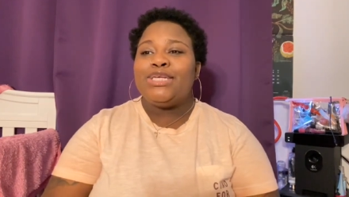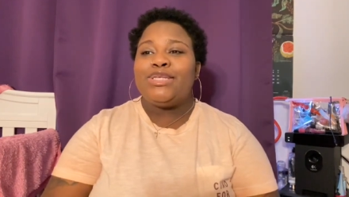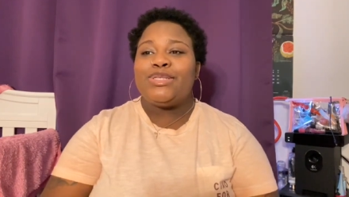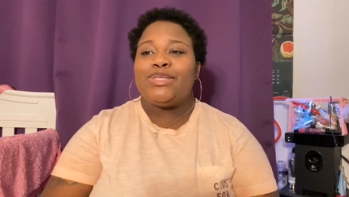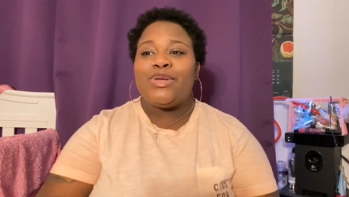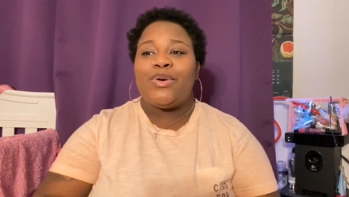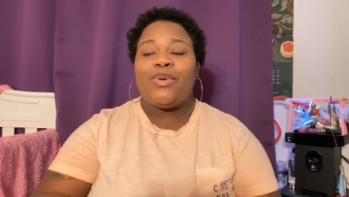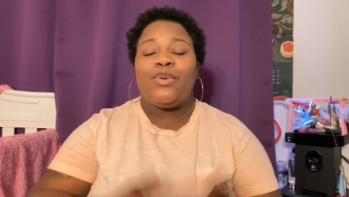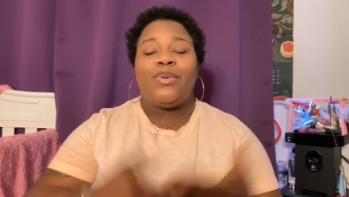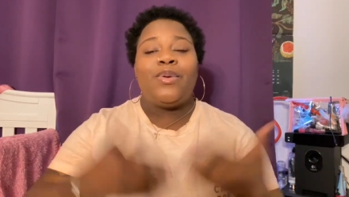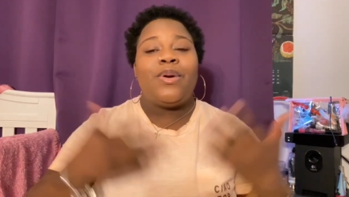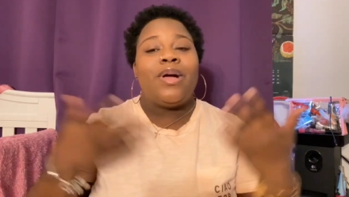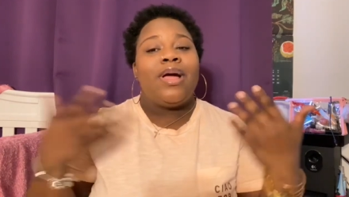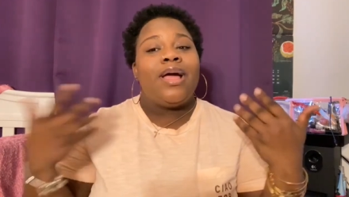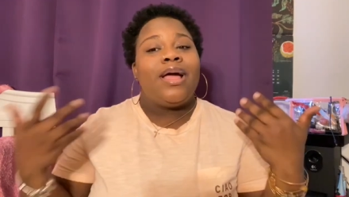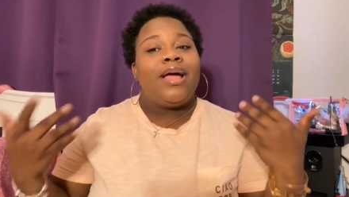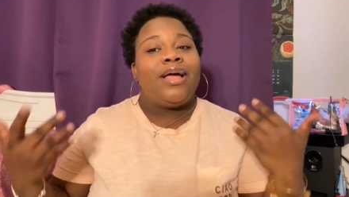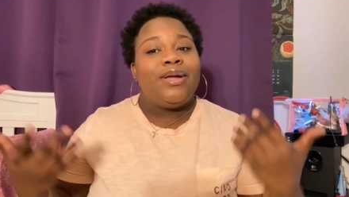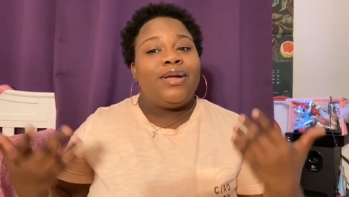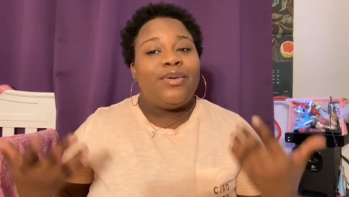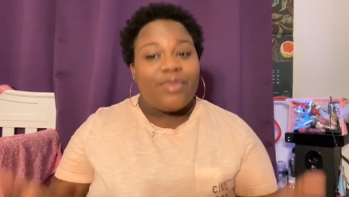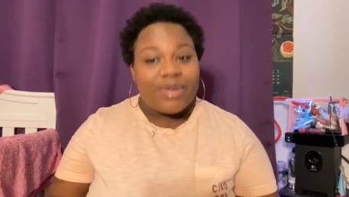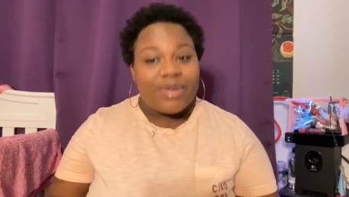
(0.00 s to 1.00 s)
So,
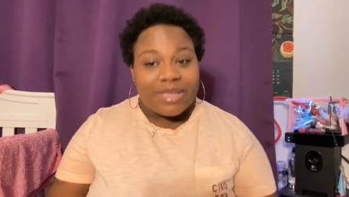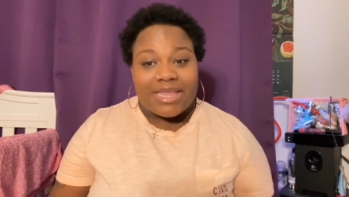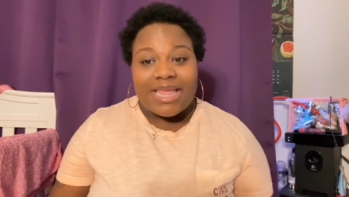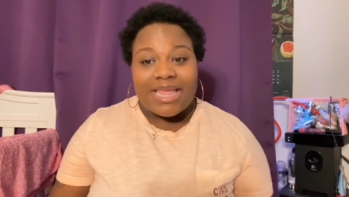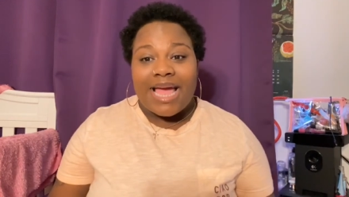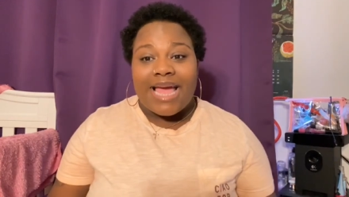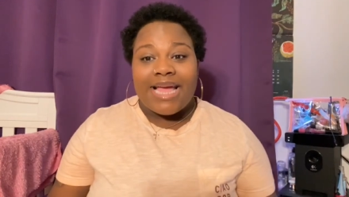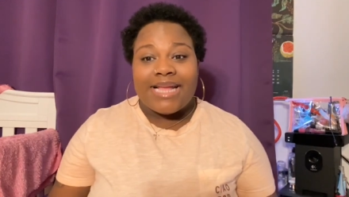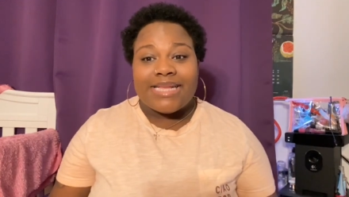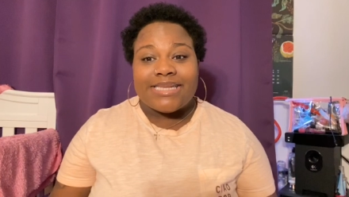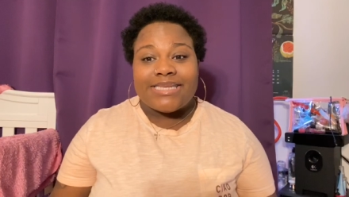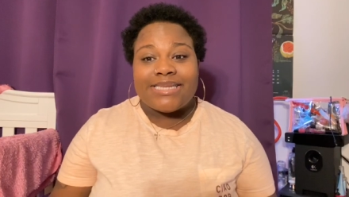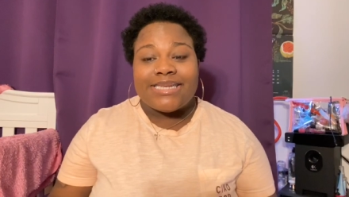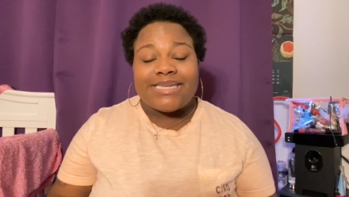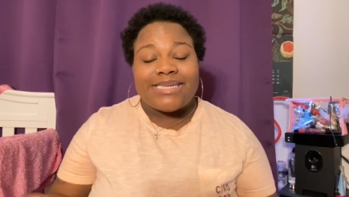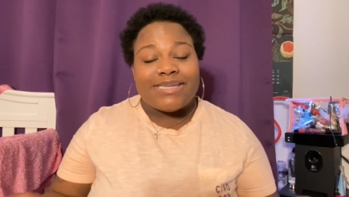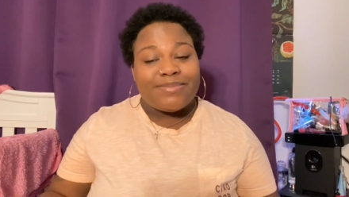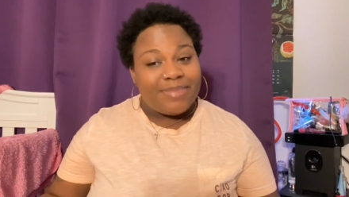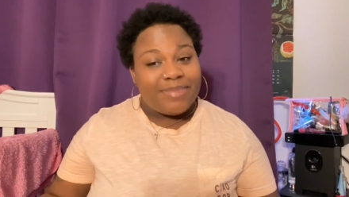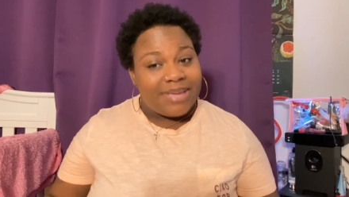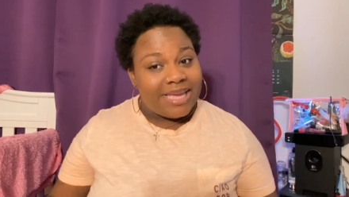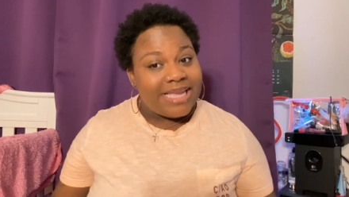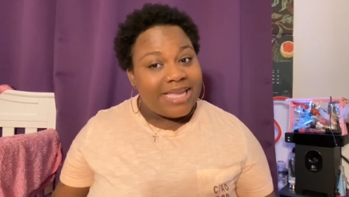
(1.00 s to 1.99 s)
with that
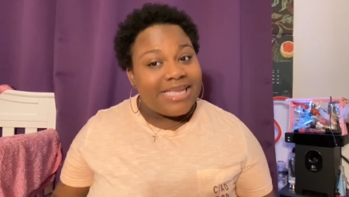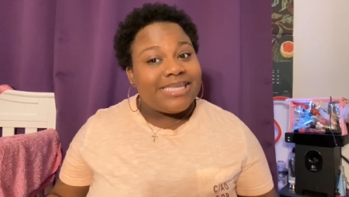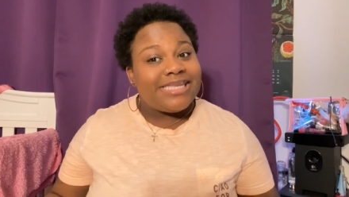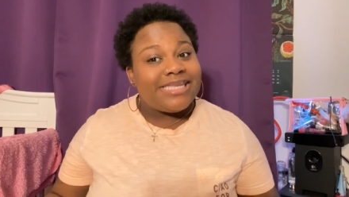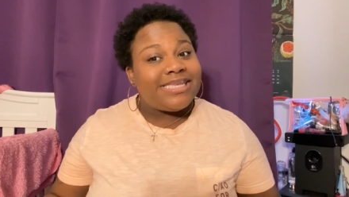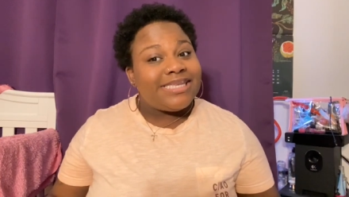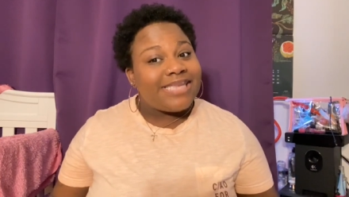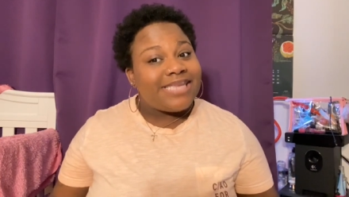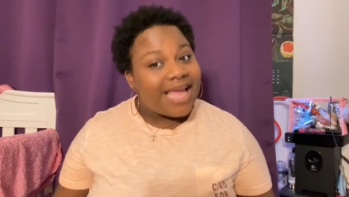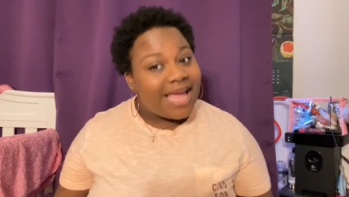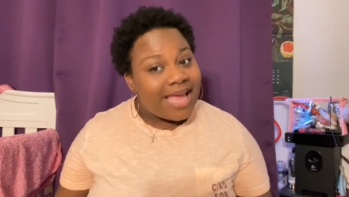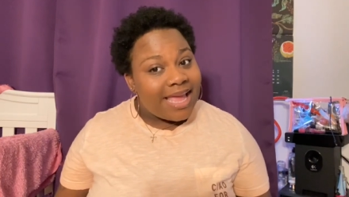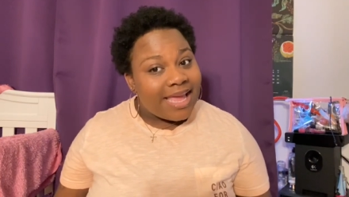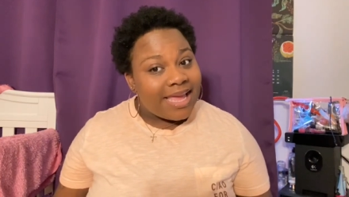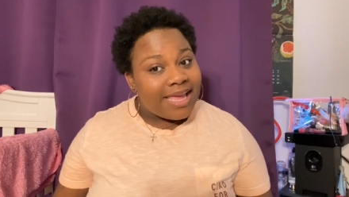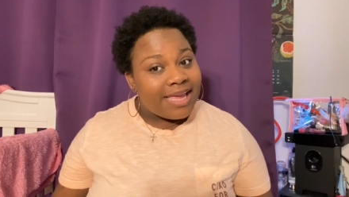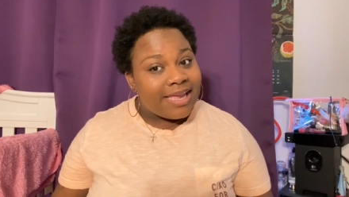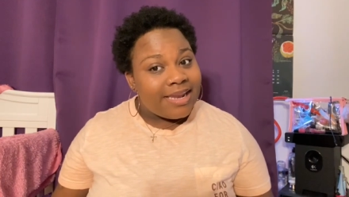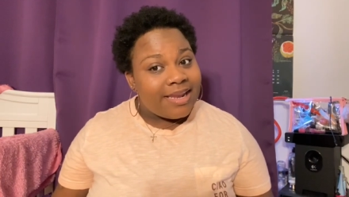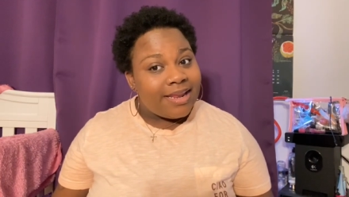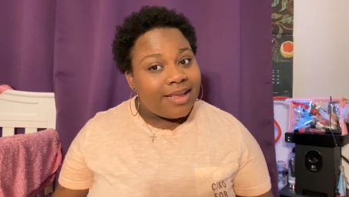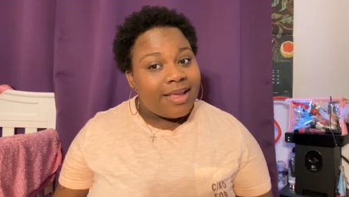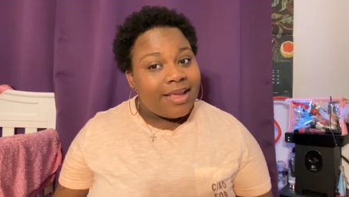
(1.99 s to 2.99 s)
being
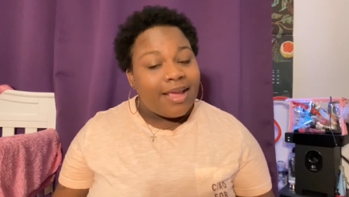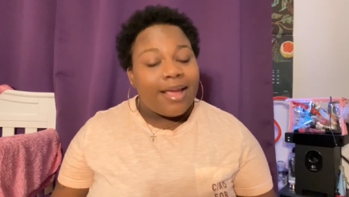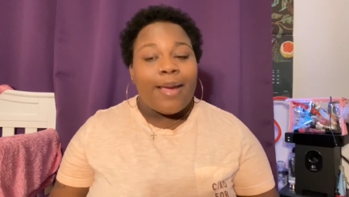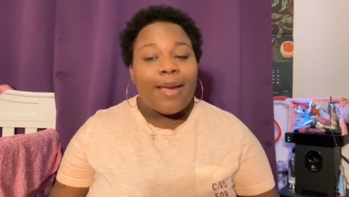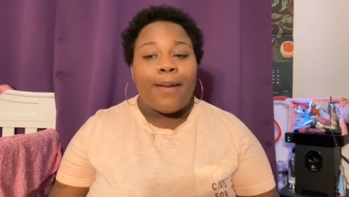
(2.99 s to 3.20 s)
said,